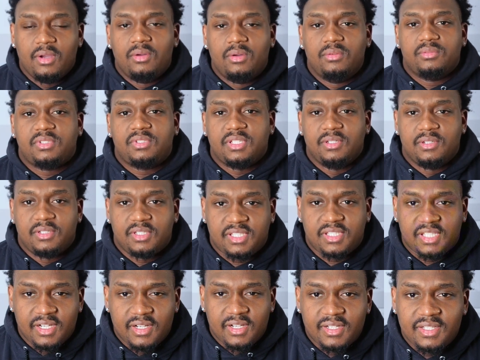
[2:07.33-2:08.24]
on
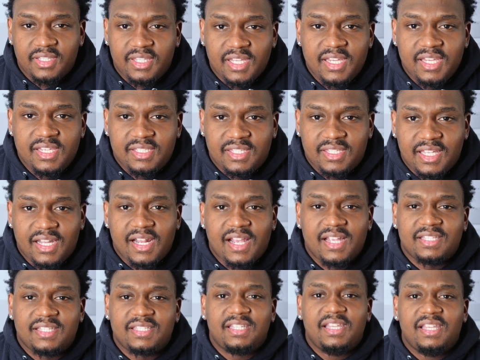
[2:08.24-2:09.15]
certain things that
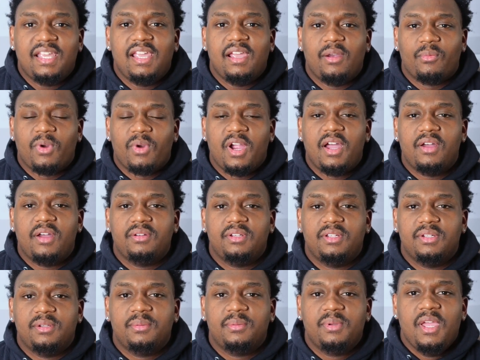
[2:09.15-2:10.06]
I say around
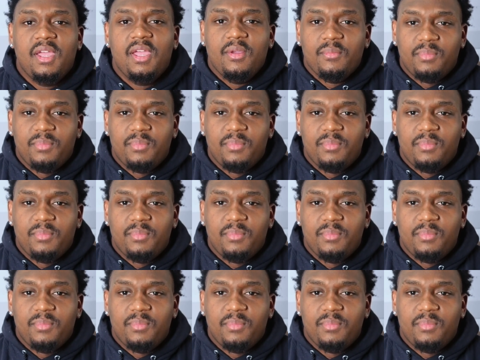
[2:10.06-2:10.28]
them,